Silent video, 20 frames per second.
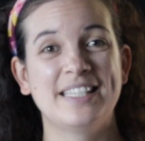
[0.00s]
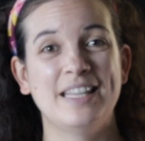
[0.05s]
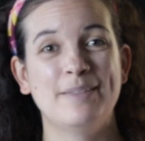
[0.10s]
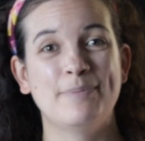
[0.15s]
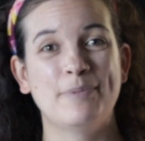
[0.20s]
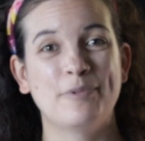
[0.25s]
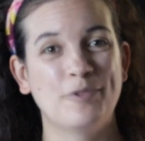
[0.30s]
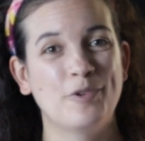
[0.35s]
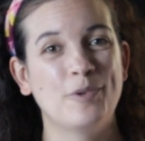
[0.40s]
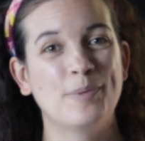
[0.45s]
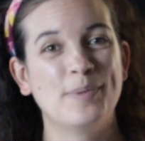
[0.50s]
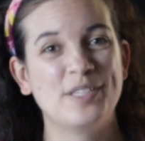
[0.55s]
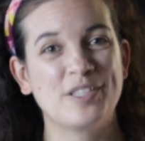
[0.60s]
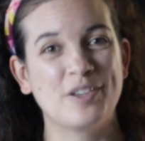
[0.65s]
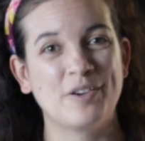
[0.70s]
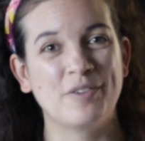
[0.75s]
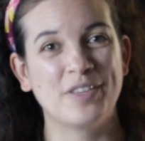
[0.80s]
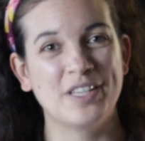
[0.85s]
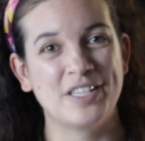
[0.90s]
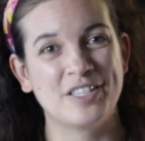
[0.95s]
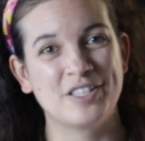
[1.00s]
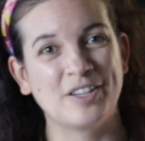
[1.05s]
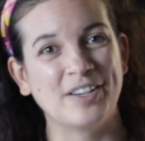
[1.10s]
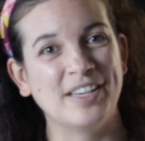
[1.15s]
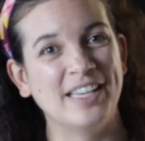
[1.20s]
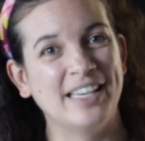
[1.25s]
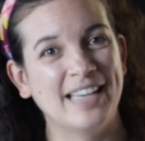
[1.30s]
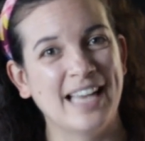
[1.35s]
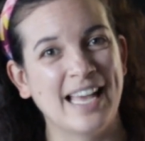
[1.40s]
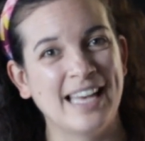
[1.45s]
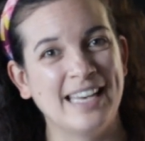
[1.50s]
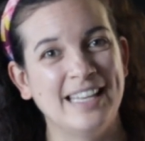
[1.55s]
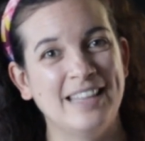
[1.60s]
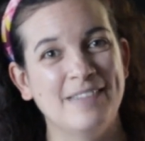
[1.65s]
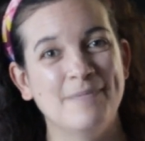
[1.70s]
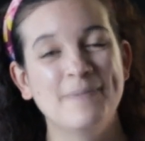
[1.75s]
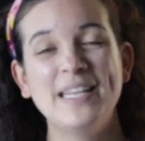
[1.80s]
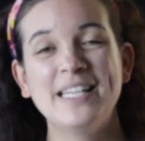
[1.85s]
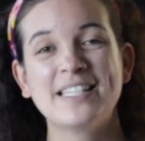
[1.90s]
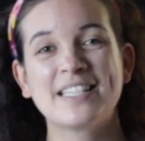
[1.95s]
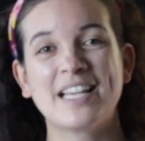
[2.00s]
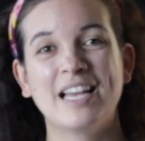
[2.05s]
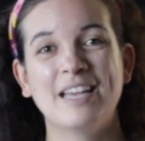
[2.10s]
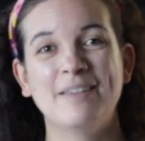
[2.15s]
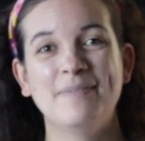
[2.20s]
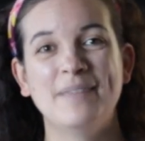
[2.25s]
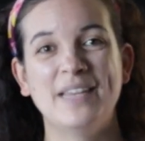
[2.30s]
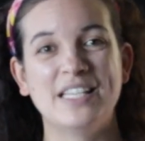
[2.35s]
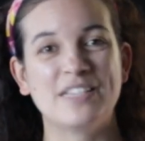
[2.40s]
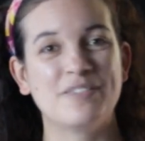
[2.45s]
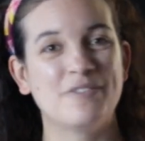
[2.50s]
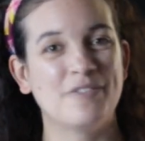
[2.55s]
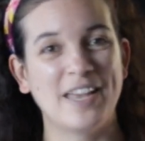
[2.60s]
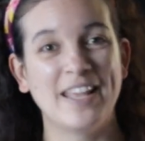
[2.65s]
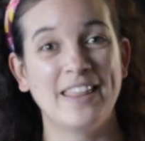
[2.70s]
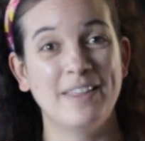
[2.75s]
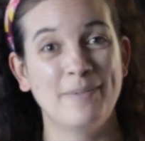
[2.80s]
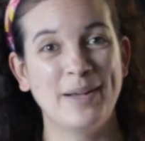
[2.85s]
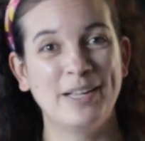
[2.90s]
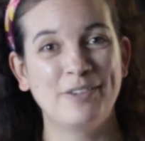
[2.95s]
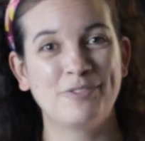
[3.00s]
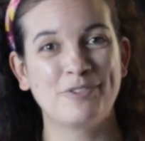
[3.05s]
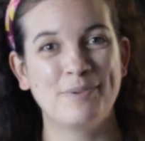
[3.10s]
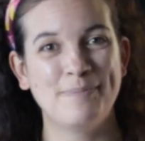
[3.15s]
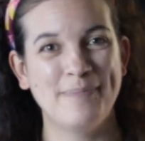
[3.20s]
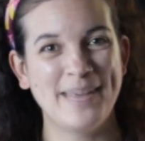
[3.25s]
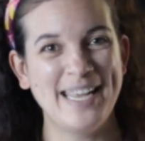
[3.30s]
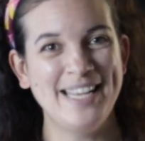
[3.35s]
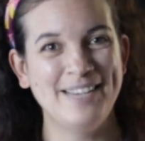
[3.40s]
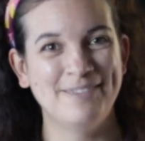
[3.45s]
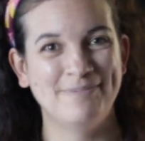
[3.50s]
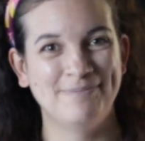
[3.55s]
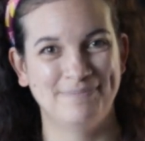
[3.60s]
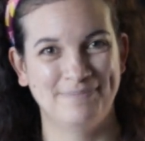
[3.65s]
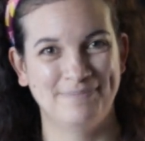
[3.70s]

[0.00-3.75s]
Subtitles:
see the performance of this sonnet, and in the meantime, it's fare thee well from me.